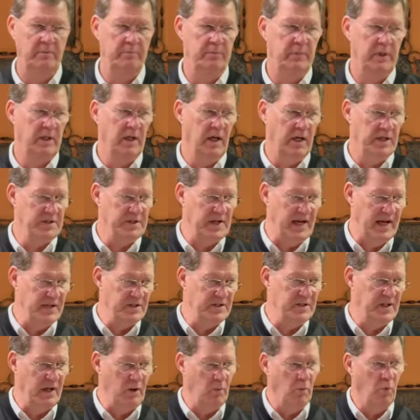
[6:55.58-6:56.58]
because
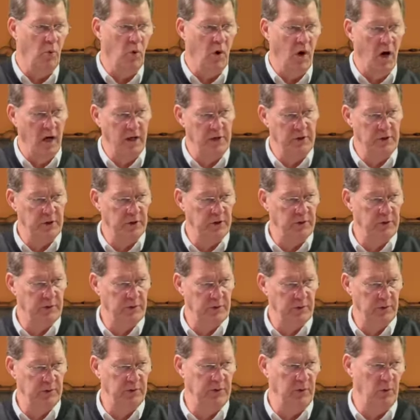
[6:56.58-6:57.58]
as they wandered
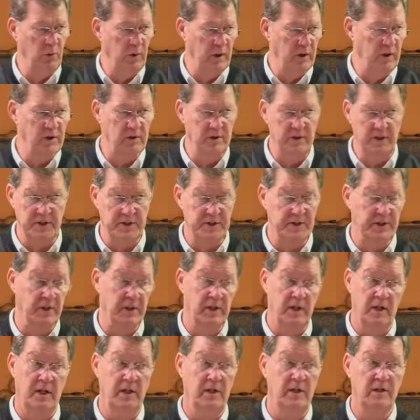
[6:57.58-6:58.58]
through the wilderness,
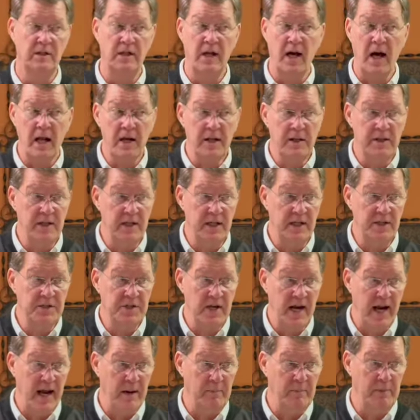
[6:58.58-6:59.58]
a lot of things
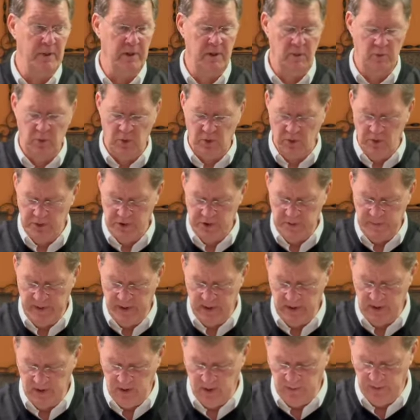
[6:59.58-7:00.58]
happened, and we're going to
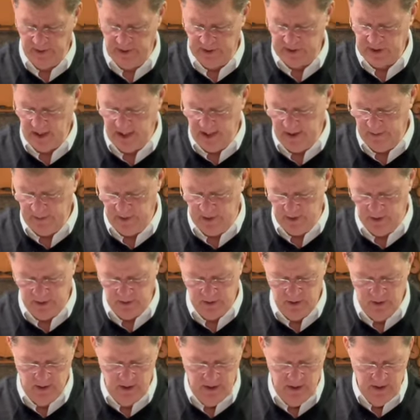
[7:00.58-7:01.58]
spend a little bit of time here.
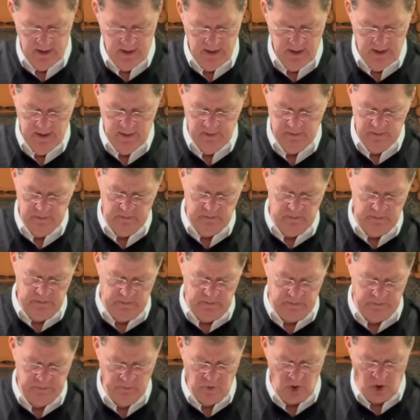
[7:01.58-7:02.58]

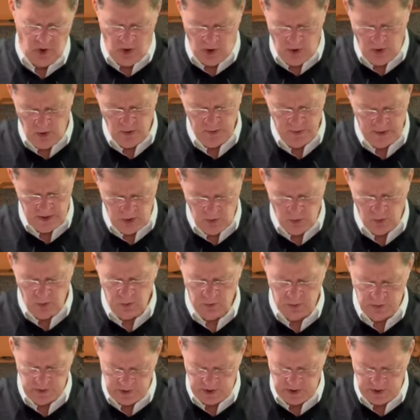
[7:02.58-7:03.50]
All the older